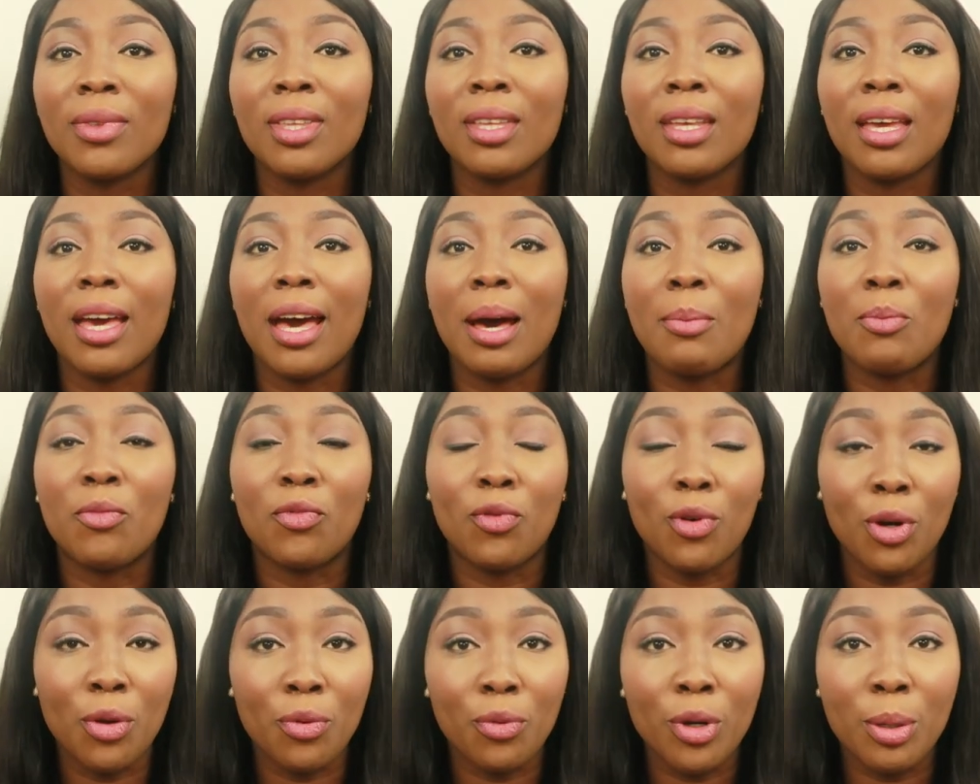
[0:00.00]

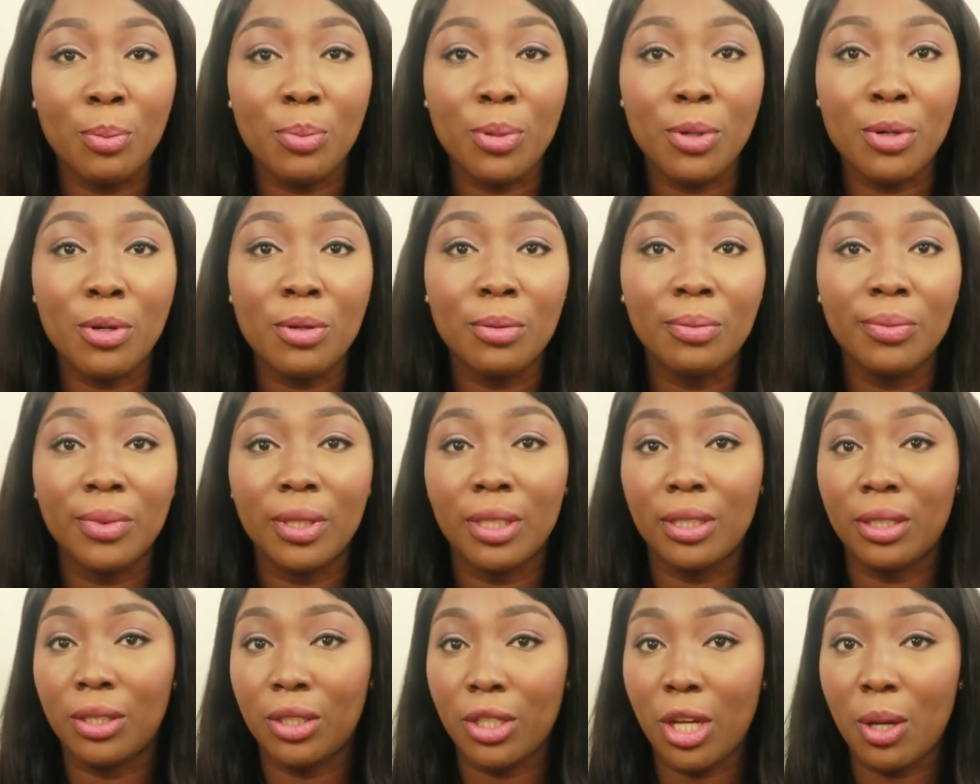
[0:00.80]
vulnerable
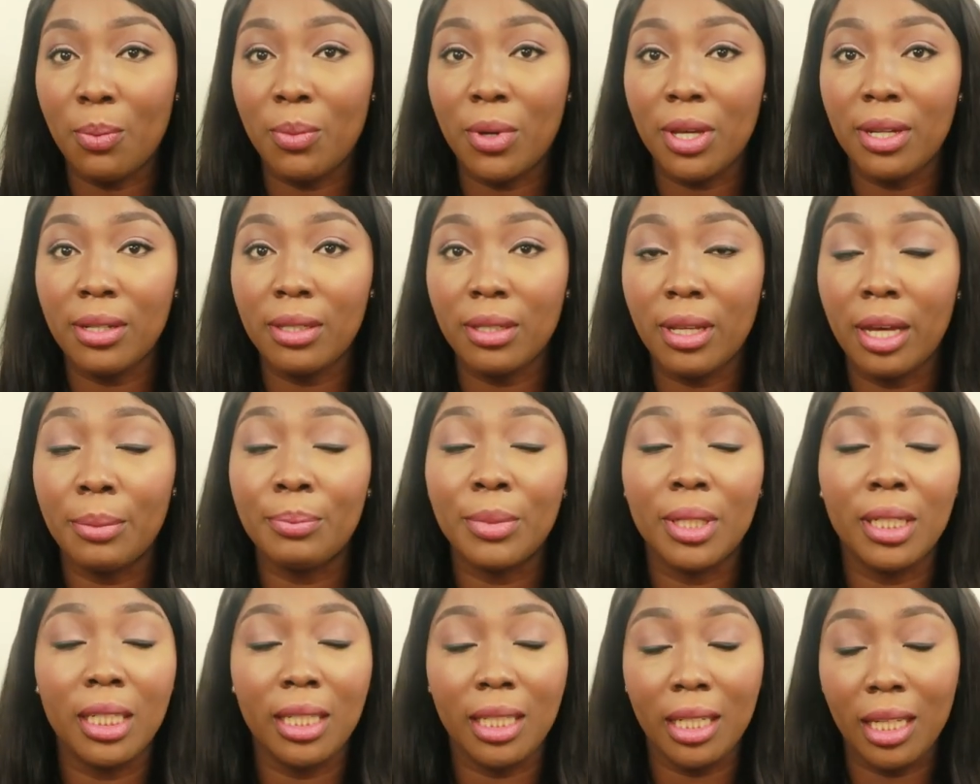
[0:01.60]
in German,
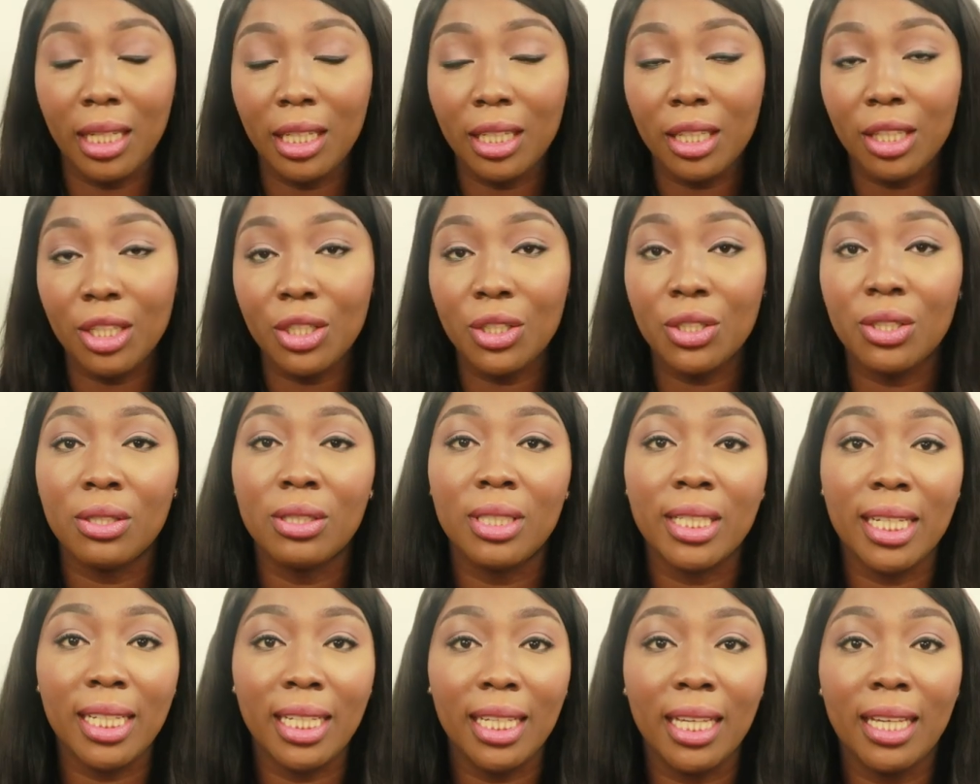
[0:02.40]
in English.
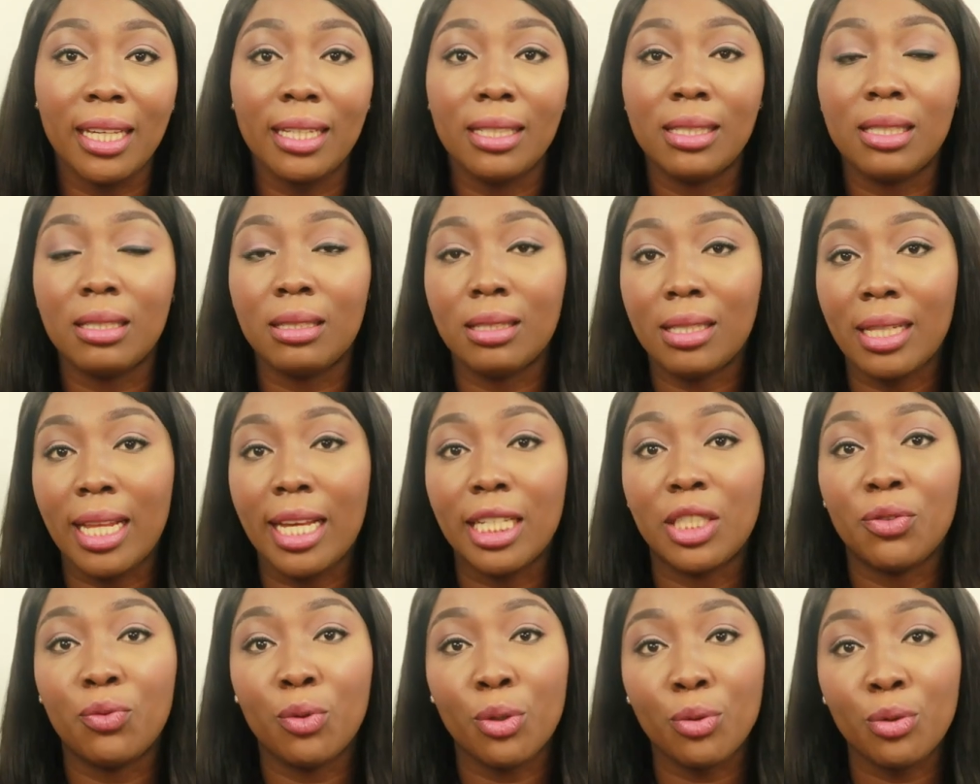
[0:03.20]
Delicate
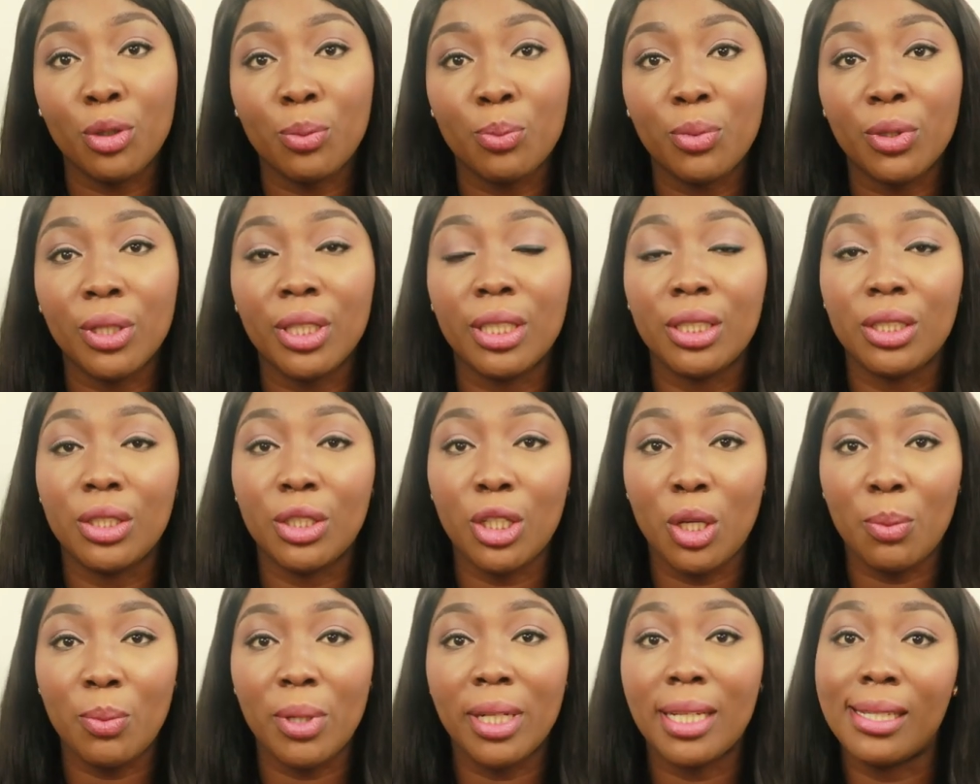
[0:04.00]
slash vulnerable in
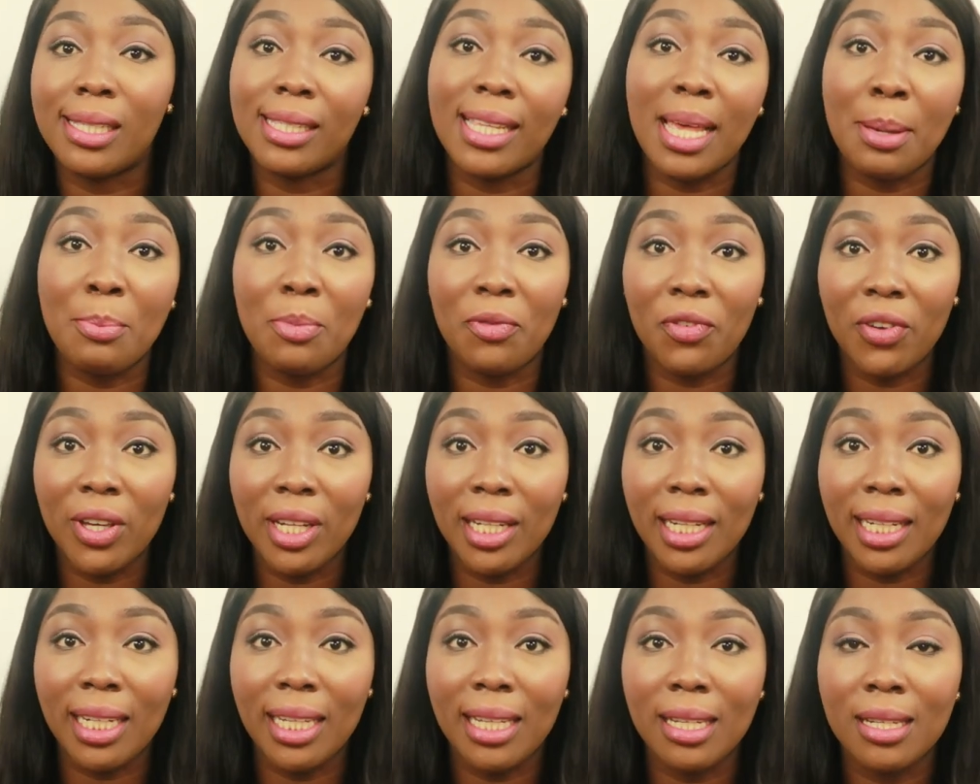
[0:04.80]
German is
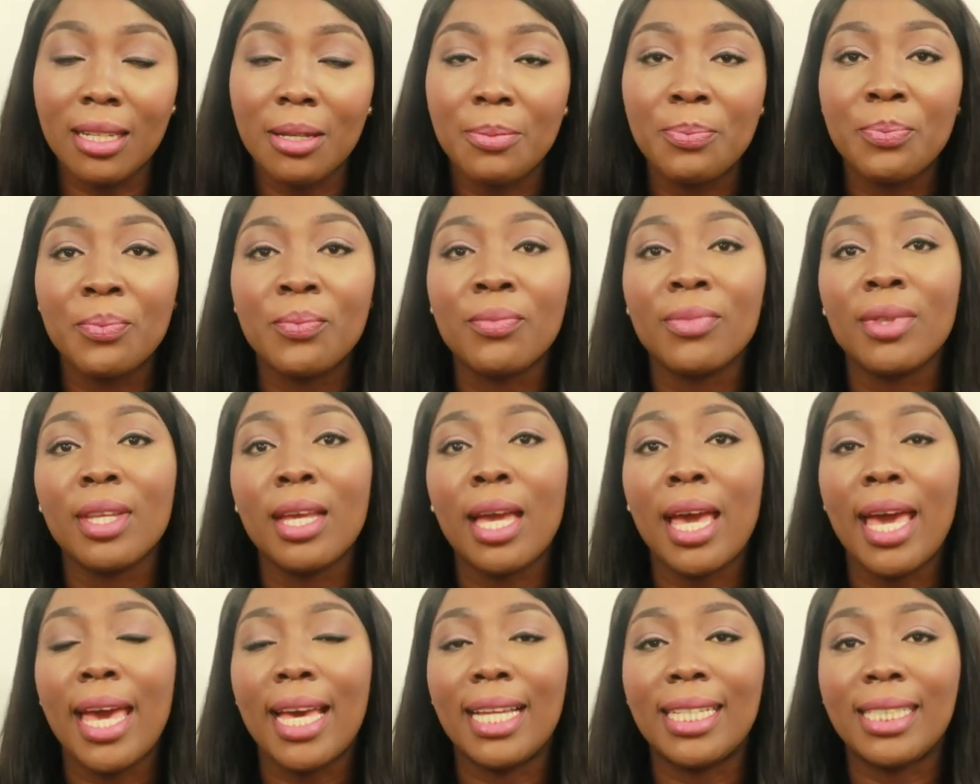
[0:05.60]
empfindlich,
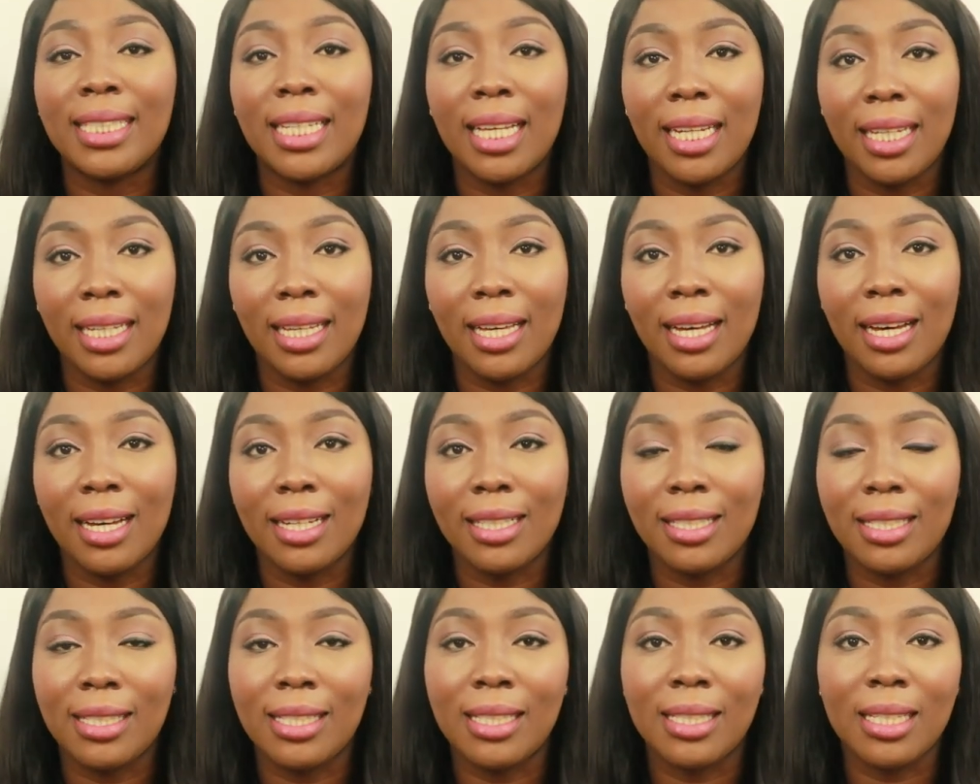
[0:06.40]
and
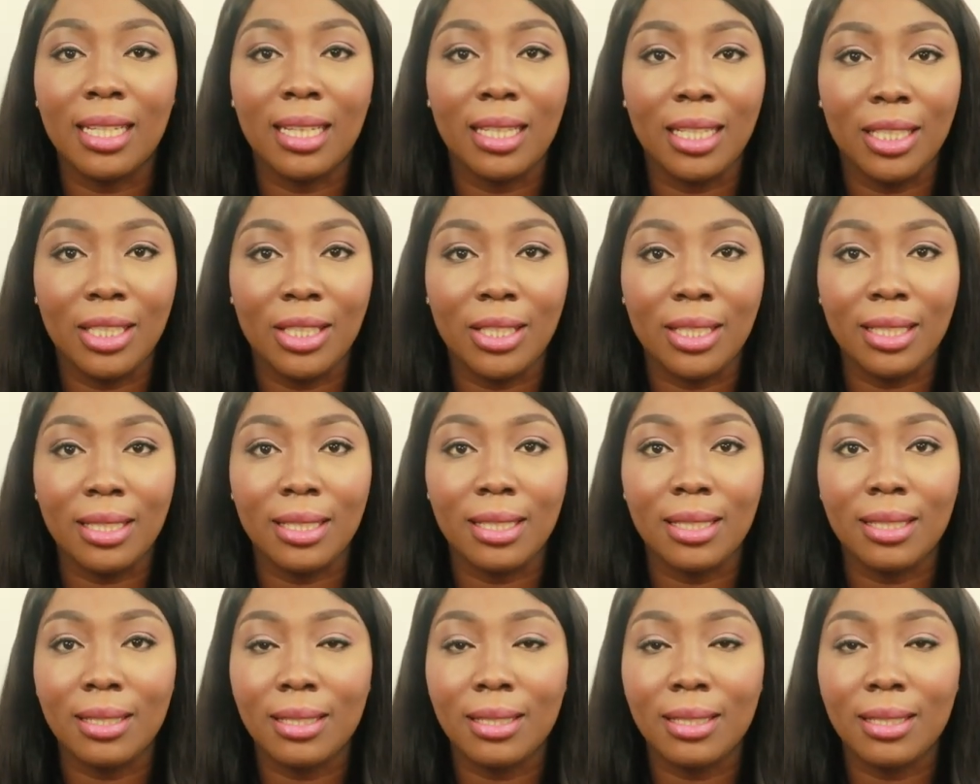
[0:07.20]
delicate is delicious,